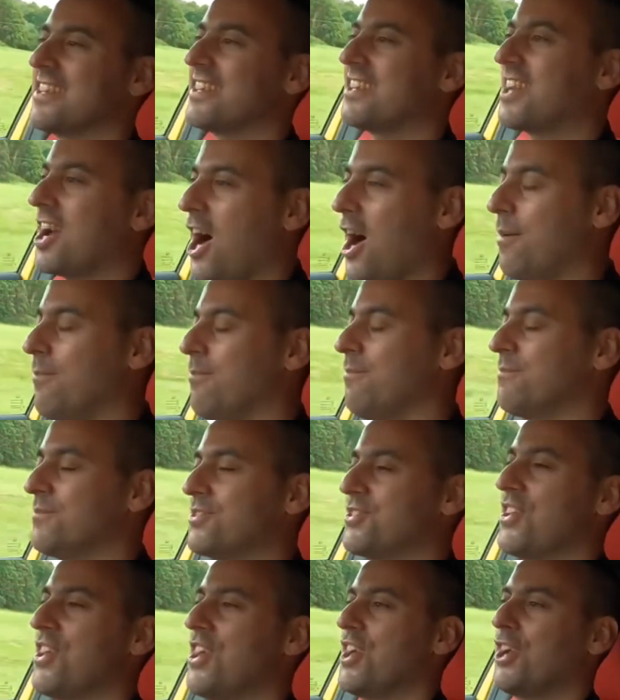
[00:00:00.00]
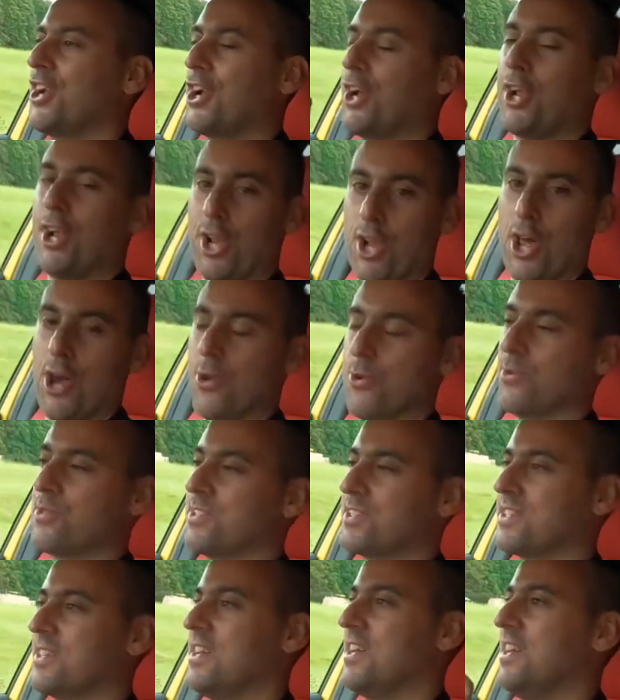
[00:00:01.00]
comes
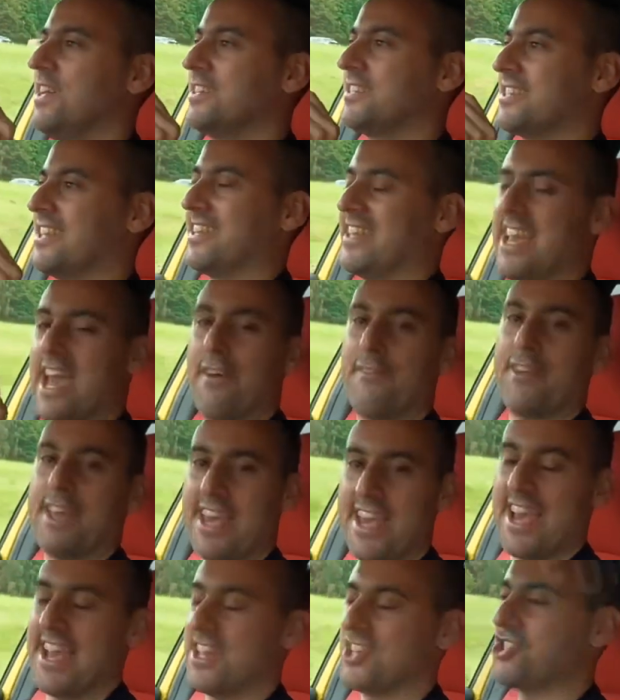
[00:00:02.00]
close to the FK8